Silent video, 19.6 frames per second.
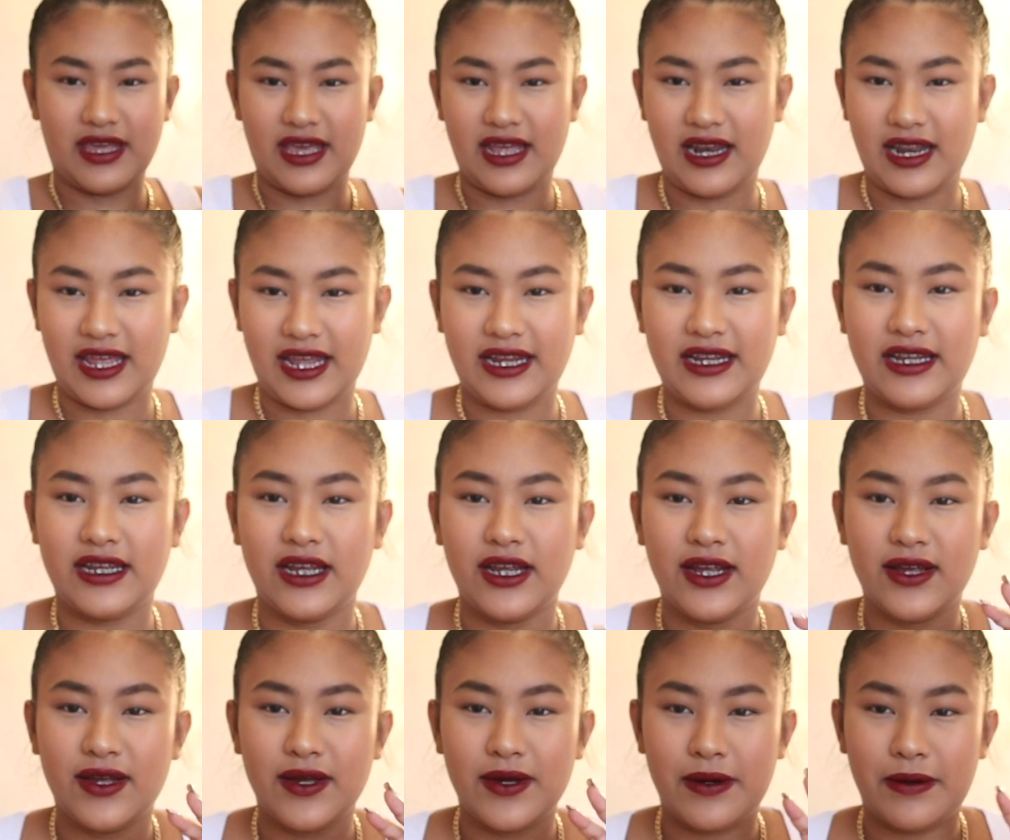They're like
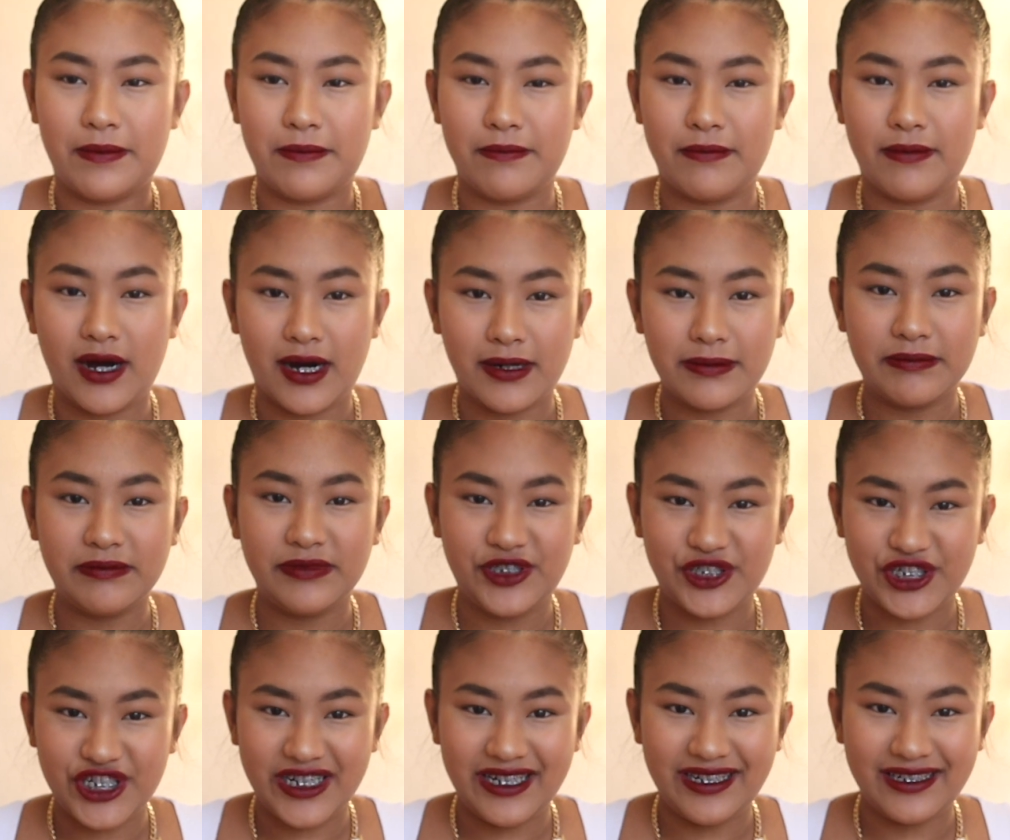mum
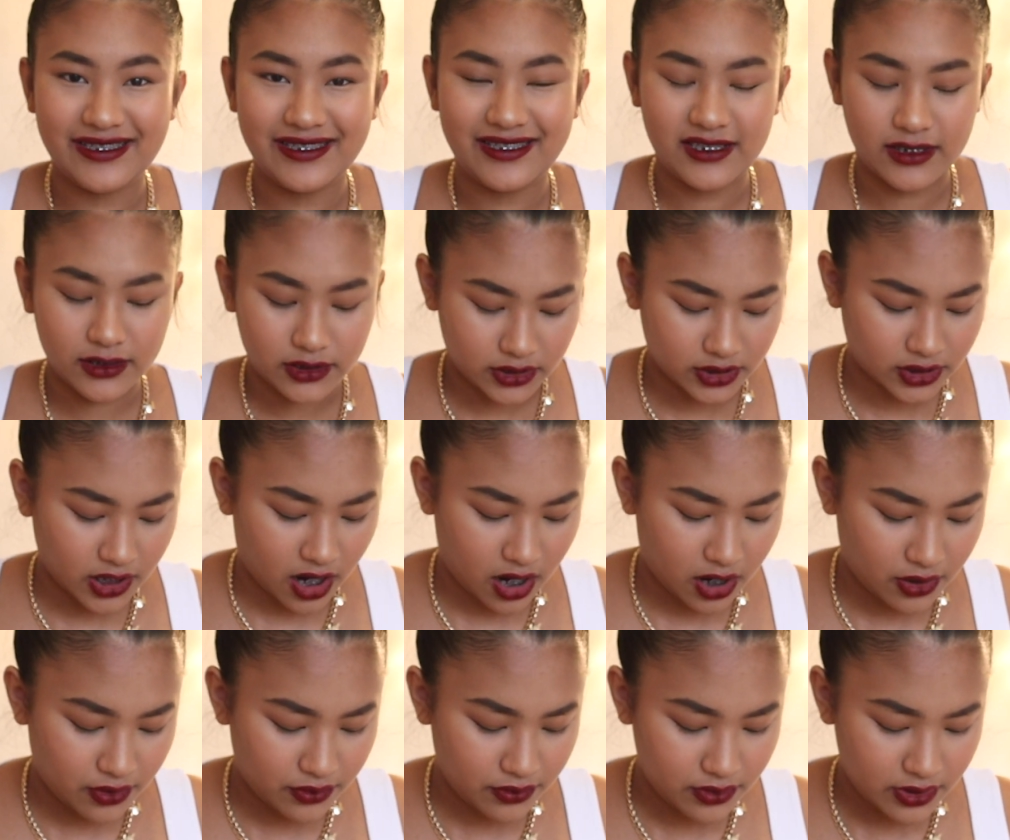jeans
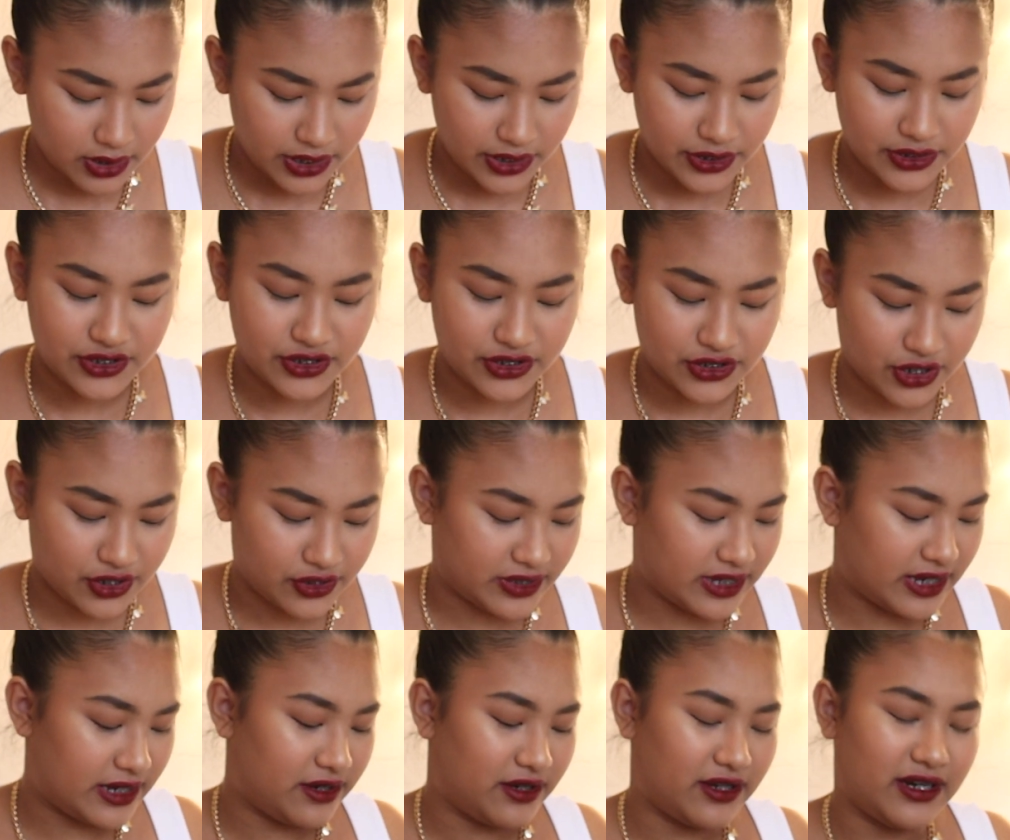style, so
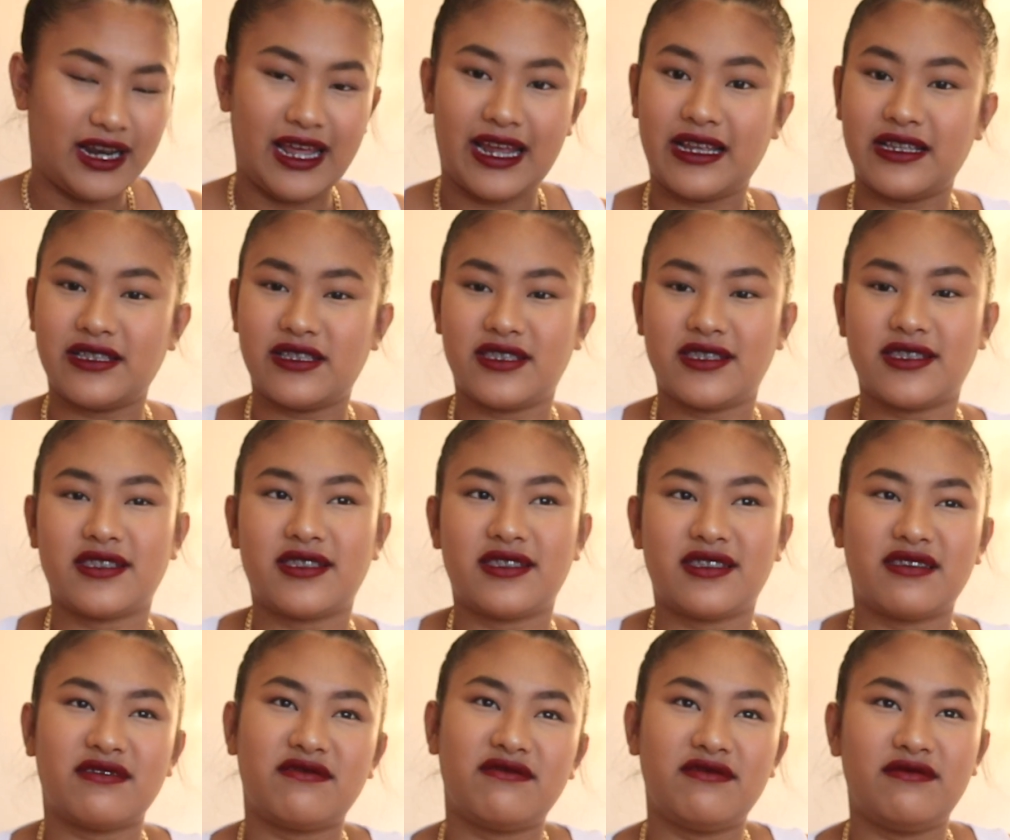they're not like
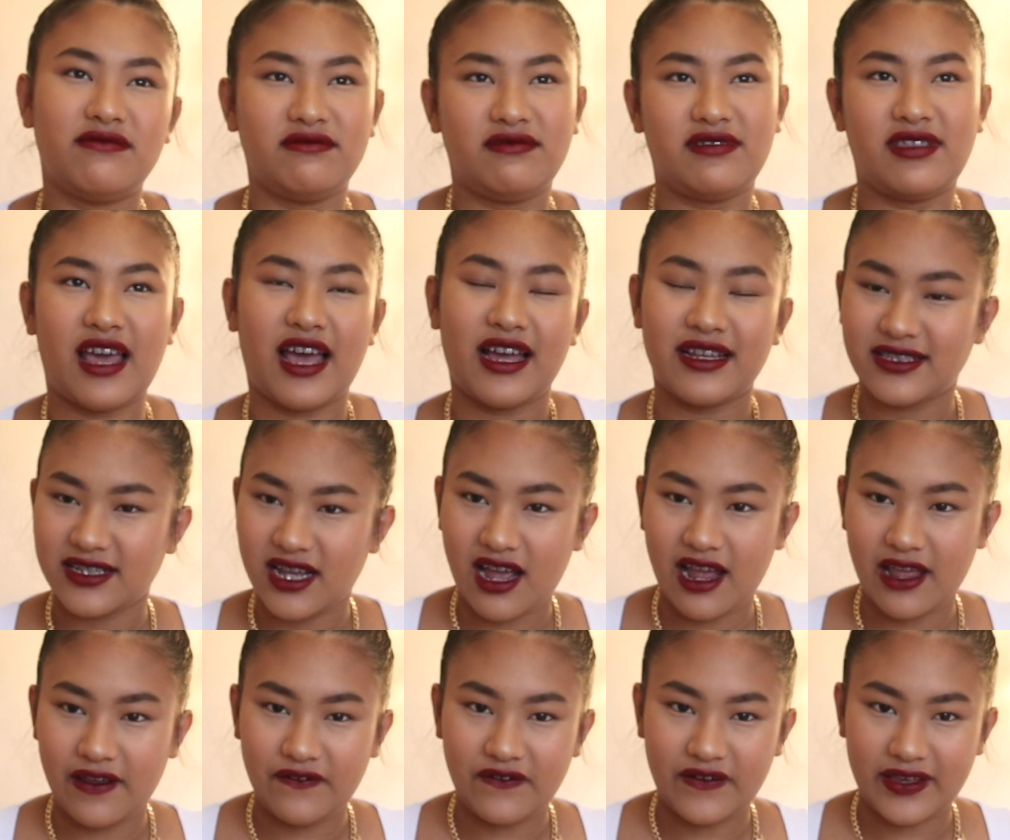that
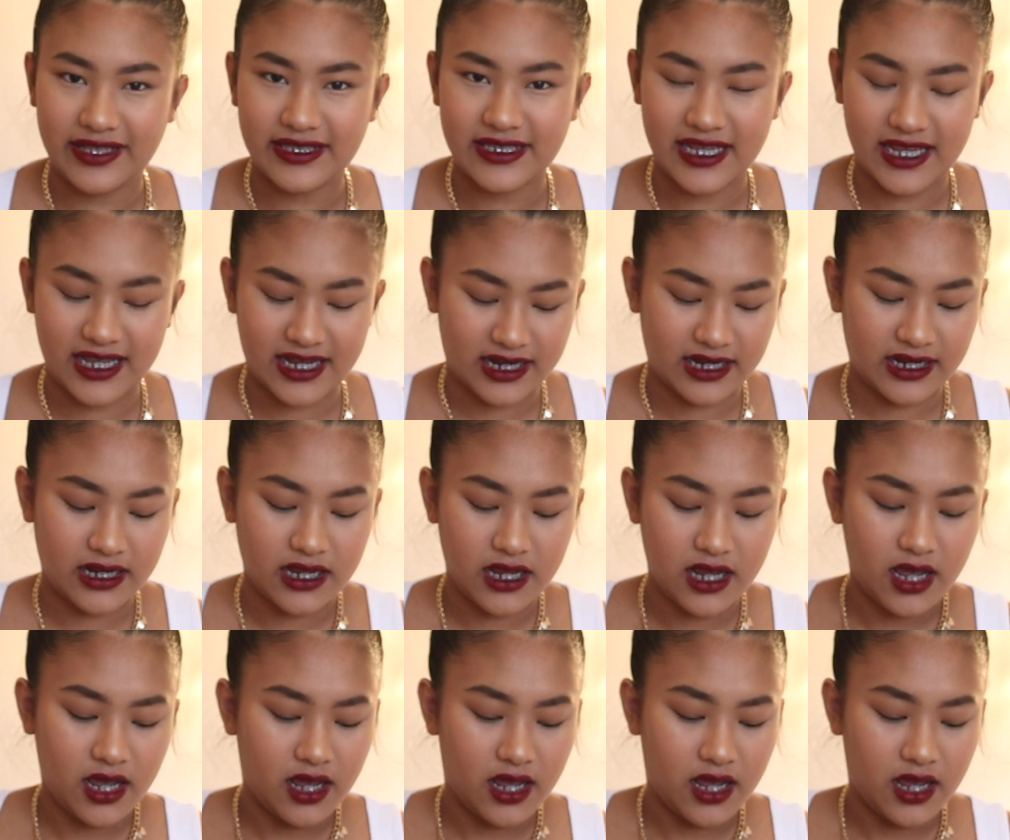tight fitting.